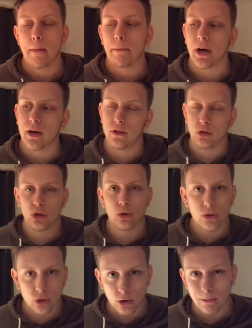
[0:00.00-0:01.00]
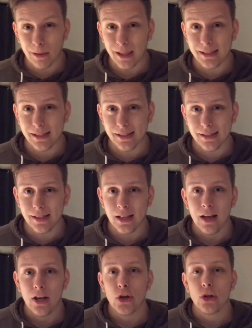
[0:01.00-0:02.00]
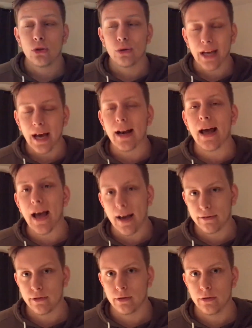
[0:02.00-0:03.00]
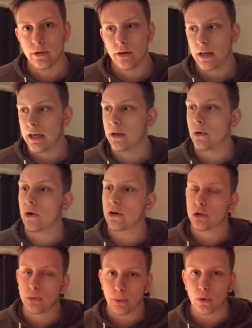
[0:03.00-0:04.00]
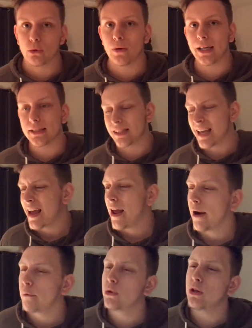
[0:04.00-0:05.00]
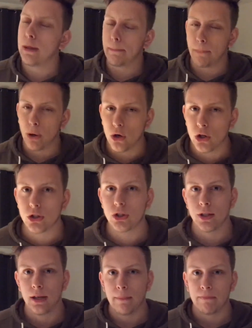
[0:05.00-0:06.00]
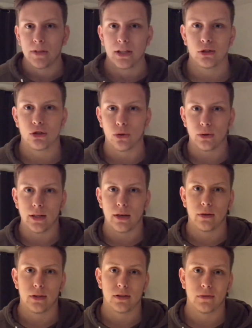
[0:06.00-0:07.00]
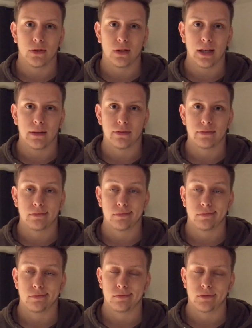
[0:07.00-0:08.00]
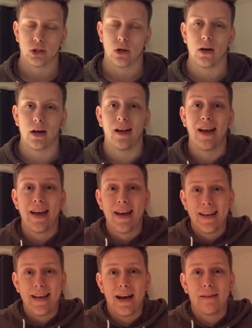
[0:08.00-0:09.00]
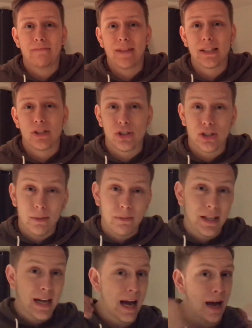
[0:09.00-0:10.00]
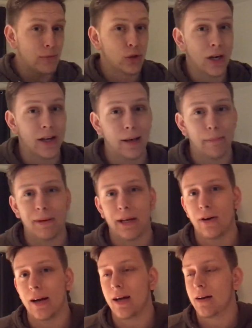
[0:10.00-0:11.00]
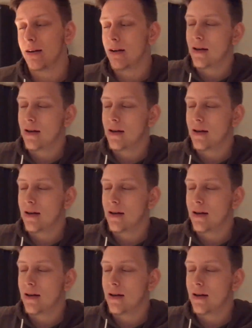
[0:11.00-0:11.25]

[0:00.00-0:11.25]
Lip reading: But in the short-term basis, you kind of have to, in order to progress and really push in certain areas of your life. So yeah, that's just something I'm trying to get better at.